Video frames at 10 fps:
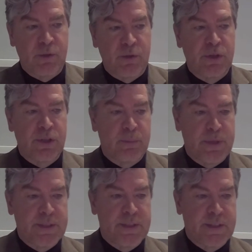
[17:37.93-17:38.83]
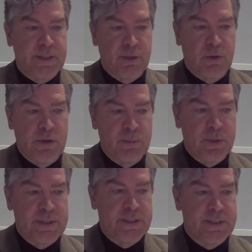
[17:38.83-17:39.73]
or younger businesses, growing
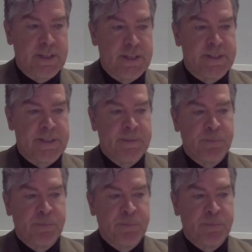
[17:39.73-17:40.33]
businesses,